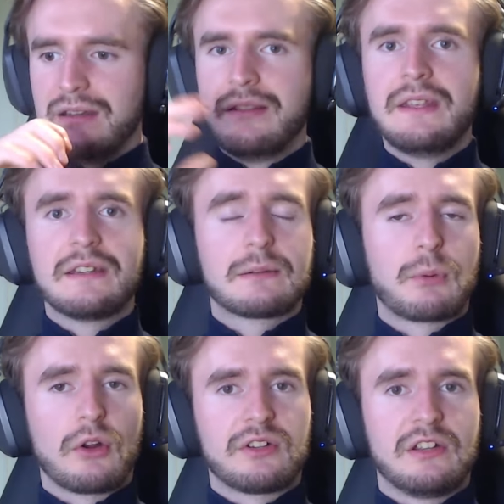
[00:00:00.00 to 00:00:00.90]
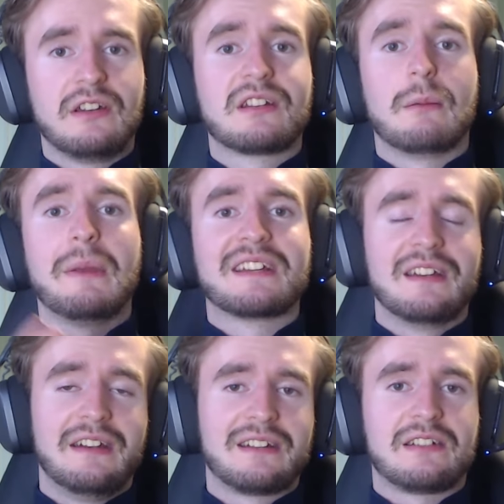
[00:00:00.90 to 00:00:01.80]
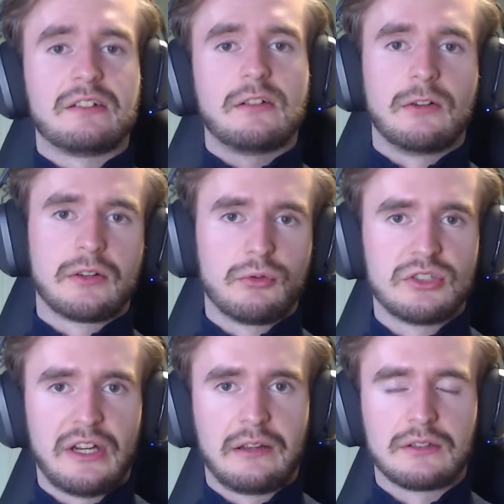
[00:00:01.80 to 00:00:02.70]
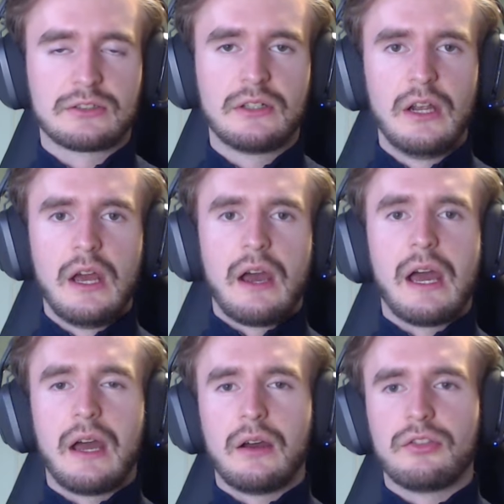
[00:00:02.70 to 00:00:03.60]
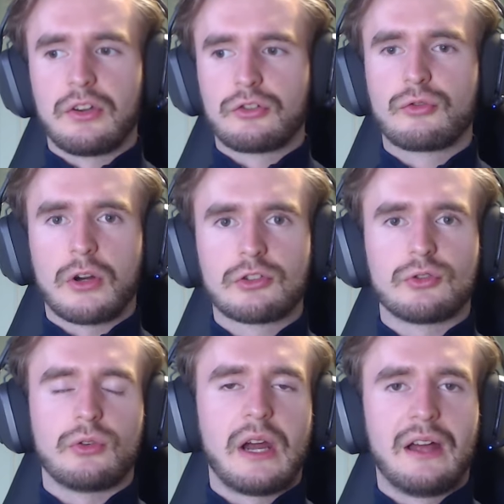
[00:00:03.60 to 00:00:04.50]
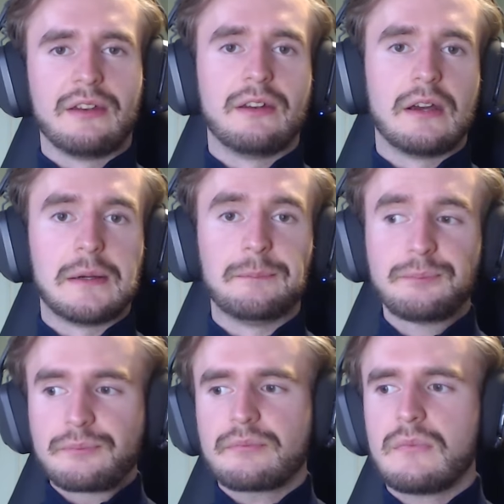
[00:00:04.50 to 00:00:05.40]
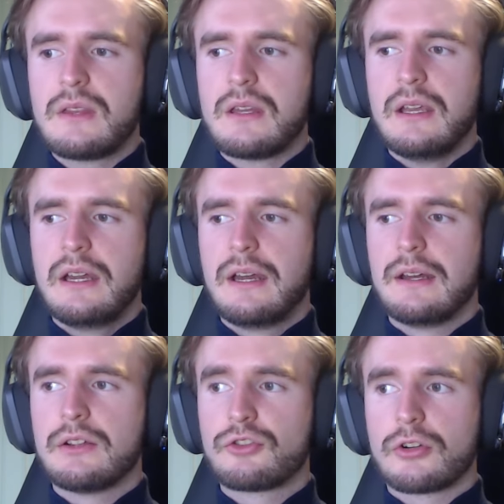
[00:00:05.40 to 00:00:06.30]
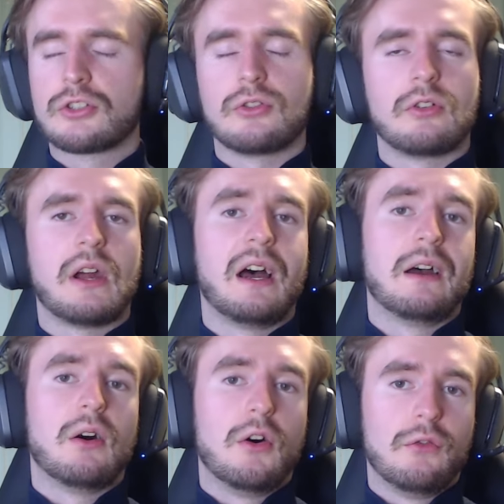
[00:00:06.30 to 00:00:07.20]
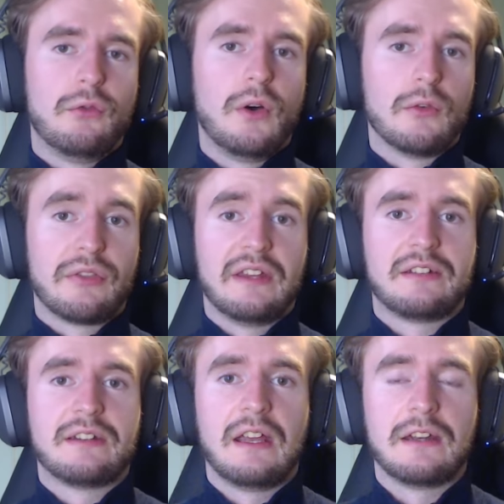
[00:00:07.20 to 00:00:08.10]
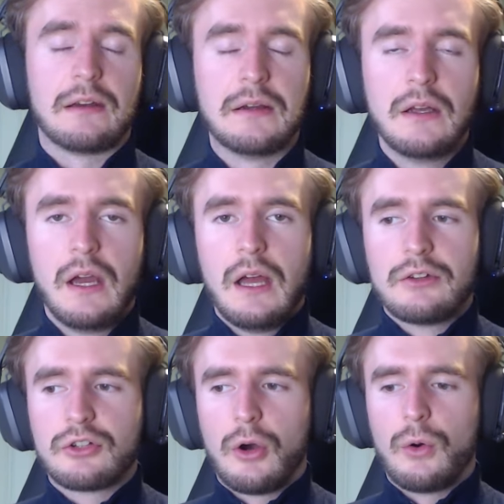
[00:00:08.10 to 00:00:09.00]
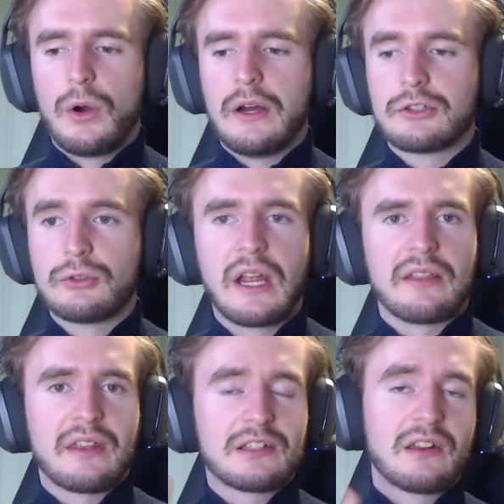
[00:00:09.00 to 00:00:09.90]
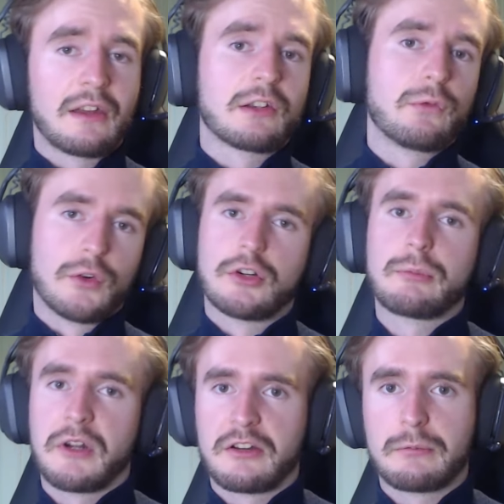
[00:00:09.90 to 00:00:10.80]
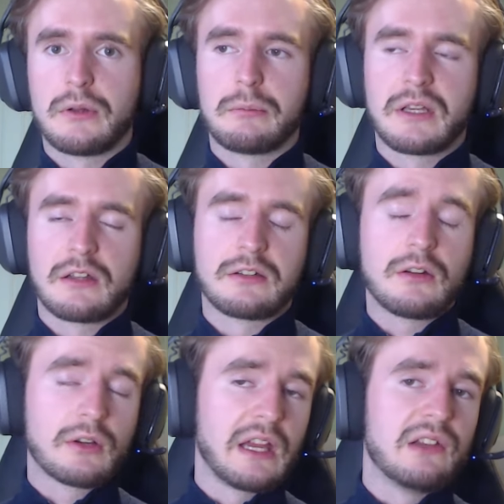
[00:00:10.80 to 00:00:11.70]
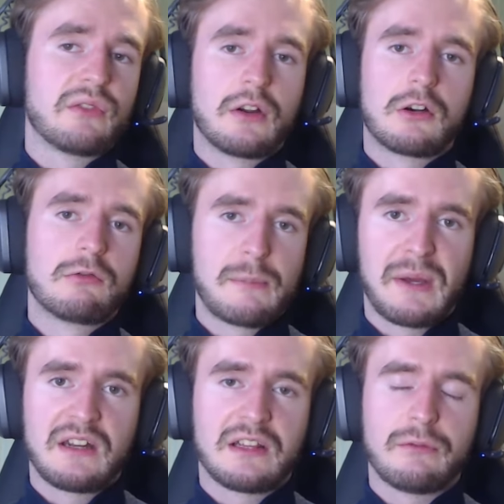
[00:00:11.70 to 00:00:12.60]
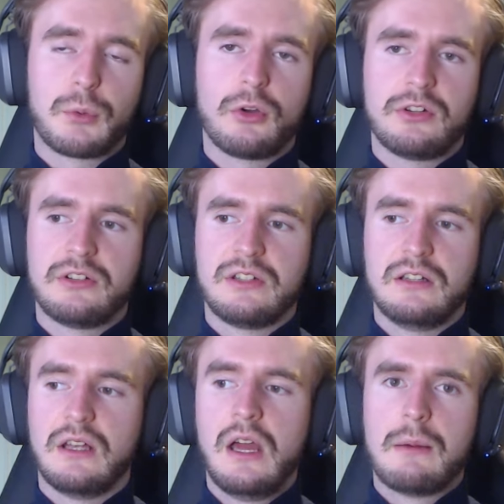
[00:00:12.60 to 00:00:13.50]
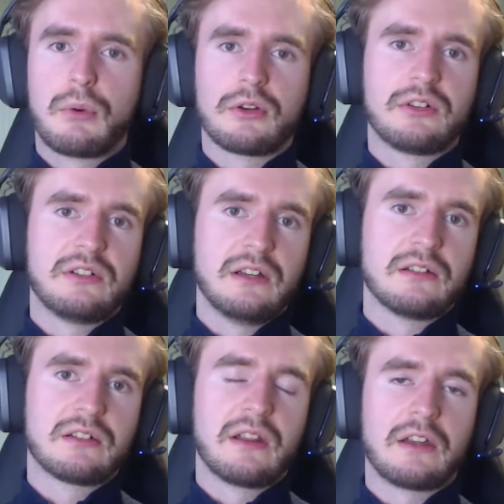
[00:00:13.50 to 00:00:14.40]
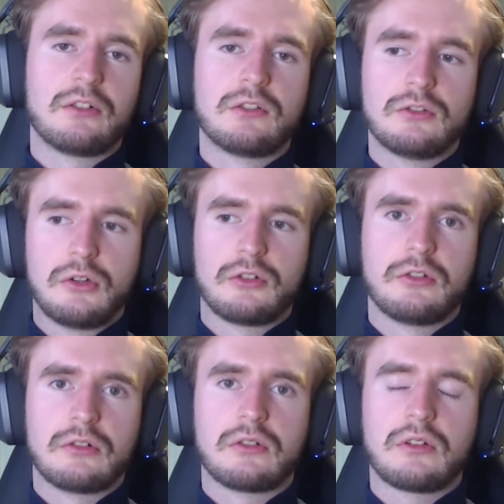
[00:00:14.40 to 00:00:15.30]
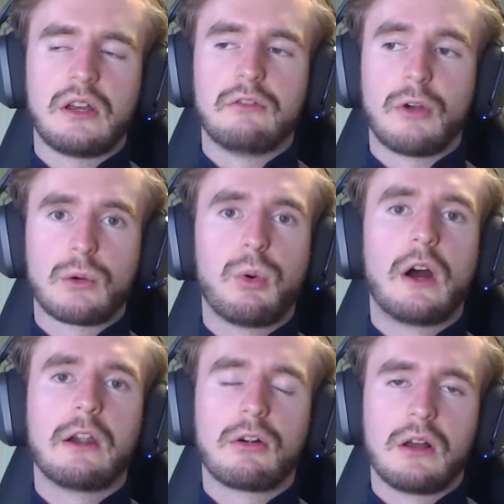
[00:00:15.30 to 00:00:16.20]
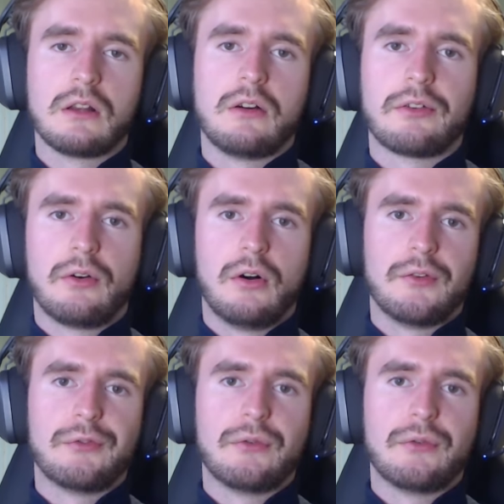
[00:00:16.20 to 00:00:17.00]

these processes that makes it necessary to change the structure and structure of this data. So yeah, that's first principle, because okay, if there are repetitive processes that doesn't require a lot of